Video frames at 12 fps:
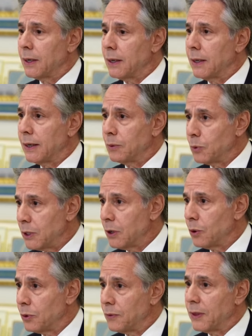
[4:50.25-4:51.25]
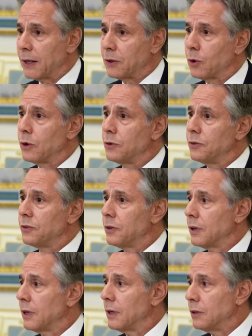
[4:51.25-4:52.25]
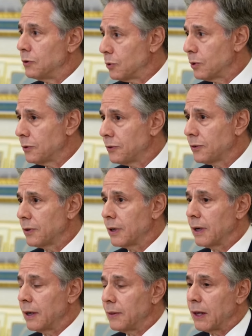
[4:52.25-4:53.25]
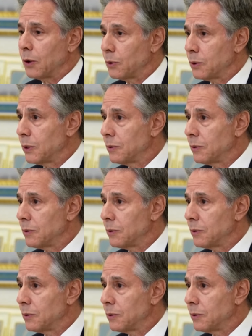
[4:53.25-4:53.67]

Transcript: Uh, and we know that that courage uh, endures, and that only